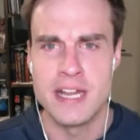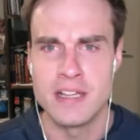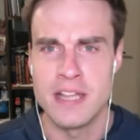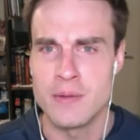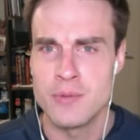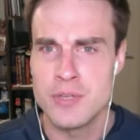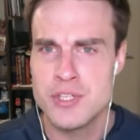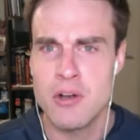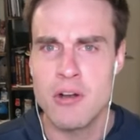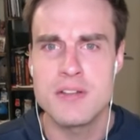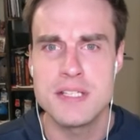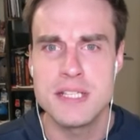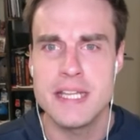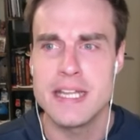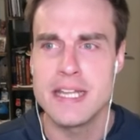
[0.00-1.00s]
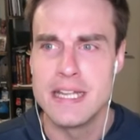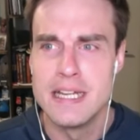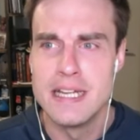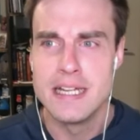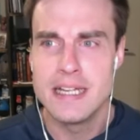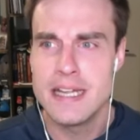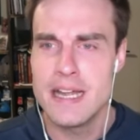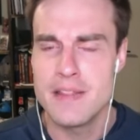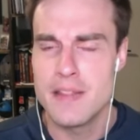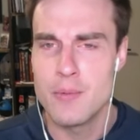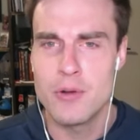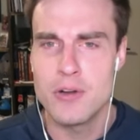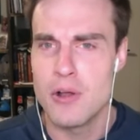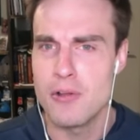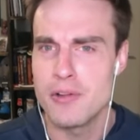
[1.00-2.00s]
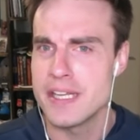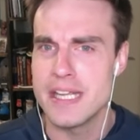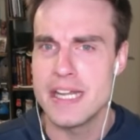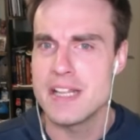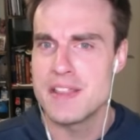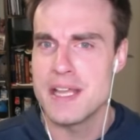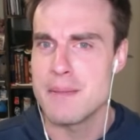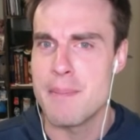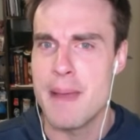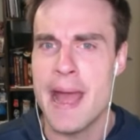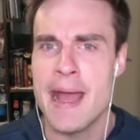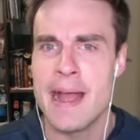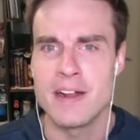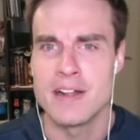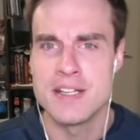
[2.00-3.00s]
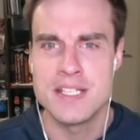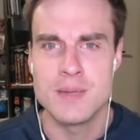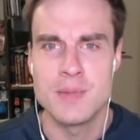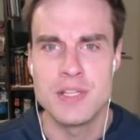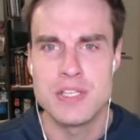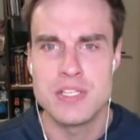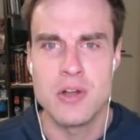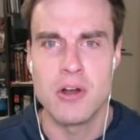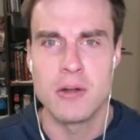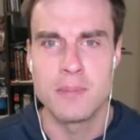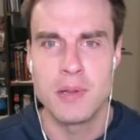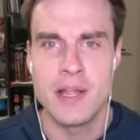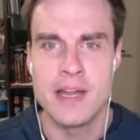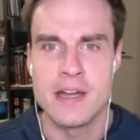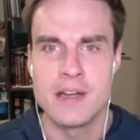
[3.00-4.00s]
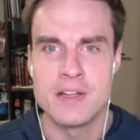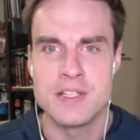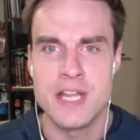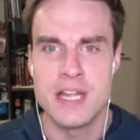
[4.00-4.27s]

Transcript: Like with Charles Lee, yeah, they weren't holding anything back on some of the star players.